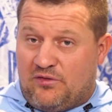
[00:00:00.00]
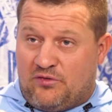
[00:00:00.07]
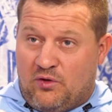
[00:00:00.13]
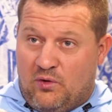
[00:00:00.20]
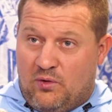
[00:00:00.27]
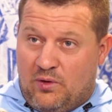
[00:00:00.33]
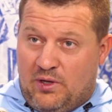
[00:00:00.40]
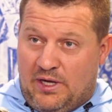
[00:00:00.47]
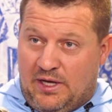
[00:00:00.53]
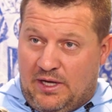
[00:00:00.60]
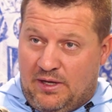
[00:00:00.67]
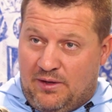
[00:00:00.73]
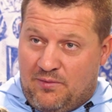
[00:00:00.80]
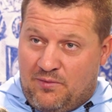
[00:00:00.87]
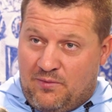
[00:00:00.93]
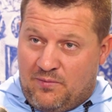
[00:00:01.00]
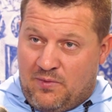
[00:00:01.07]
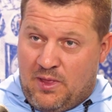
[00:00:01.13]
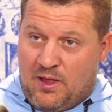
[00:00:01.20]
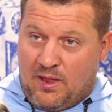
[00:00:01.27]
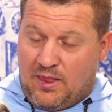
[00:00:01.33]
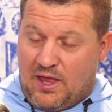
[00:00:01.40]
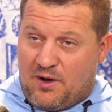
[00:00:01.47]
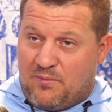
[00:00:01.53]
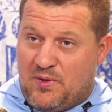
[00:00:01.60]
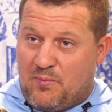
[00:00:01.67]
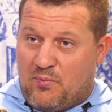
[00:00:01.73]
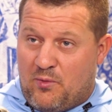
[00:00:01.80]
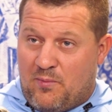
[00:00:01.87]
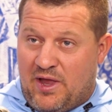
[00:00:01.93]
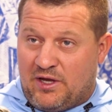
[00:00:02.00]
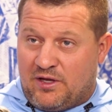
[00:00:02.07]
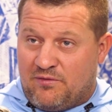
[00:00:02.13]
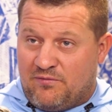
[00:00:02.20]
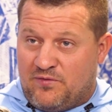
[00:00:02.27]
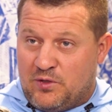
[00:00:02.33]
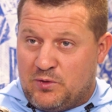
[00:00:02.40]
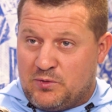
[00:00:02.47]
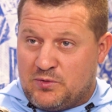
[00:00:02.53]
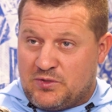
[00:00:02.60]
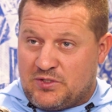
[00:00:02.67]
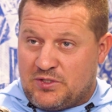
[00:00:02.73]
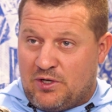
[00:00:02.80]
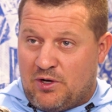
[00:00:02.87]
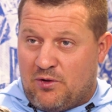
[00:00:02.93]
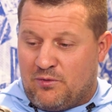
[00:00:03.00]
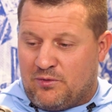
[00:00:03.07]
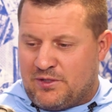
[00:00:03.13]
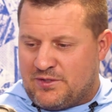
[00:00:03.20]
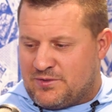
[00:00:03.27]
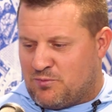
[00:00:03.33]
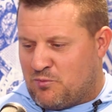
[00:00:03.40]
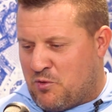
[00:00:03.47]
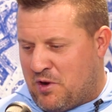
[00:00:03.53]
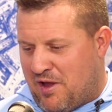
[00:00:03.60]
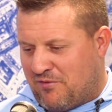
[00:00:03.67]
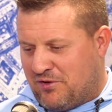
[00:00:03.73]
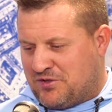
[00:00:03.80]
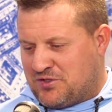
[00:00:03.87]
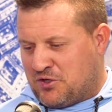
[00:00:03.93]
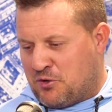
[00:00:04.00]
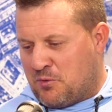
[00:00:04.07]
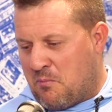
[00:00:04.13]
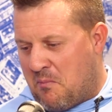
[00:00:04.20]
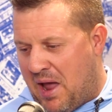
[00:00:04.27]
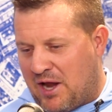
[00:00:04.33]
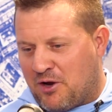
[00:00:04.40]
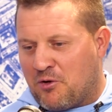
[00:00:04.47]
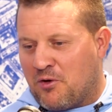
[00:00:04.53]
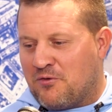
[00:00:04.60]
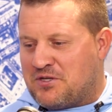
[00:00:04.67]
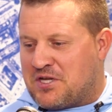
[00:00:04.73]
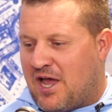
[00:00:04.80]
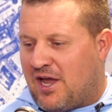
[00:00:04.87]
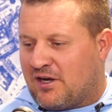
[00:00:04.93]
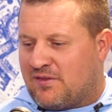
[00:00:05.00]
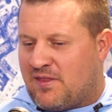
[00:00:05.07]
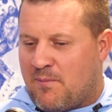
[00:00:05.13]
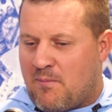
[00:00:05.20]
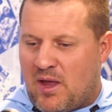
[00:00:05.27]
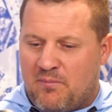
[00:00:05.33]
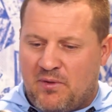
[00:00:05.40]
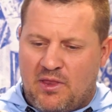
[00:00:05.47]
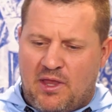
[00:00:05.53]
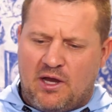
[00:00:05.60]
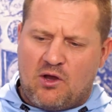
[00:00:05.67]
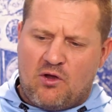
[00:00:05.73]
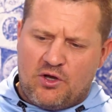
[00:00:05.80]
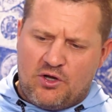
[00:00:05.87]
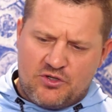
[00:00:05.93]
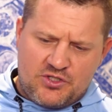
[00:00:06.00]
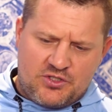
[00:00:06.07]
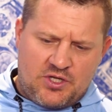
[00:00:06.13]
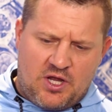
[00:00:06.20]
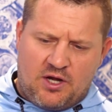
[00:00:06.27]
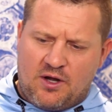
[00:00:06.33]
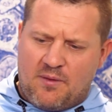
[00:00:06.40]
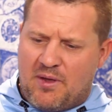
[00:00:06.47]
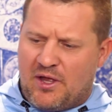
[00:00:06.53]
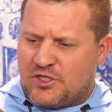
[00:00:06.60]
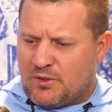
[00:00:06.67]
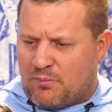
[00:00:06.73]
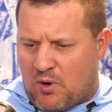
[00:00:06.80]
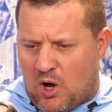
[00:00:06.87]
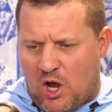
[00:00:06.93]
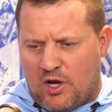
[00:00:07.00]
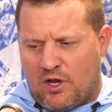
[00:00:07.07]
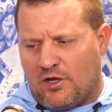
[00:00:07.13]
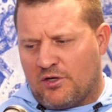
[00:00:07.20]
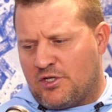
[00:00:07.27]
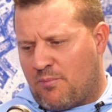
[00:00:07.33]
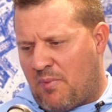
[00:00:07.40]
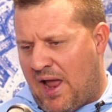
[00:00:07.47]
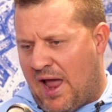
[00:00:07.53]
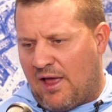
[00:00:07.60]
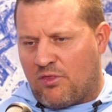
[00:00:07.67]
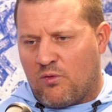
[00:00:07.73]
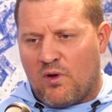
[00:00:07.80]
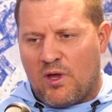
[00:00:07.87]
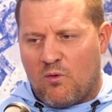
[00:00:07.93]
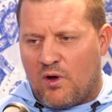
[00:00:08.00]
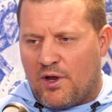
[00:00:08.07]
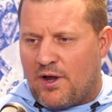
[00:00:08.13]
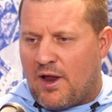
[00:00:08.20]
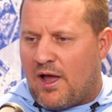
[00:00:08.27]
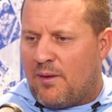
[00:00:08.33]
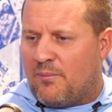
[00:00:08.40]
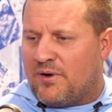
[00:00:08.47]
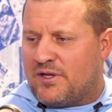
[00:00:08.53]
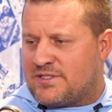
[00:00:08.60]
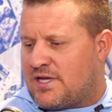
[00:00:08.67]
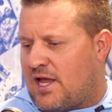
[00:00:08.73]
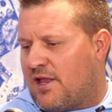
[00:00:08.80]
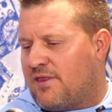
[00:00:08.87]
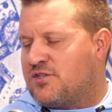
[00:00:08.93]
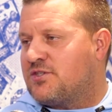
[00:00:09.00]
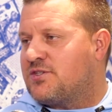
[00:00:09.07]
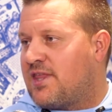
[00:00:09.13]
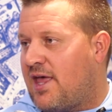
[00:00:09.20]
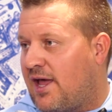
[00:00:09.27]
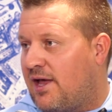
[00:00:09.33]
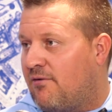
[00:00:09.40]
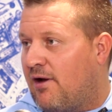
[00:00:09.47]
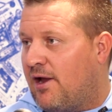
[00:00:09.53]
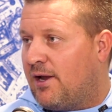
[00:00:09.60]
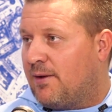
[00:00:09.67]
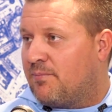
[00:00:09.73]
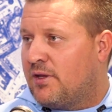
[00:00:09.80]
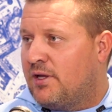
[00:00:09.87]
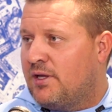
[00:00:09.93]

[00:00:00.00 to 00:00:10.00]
so a lot of people might confuse, because we have a term MicroDuct, they might be like, oh, you're just talking about your product, your pathway, whatnot, but it's not just that, right?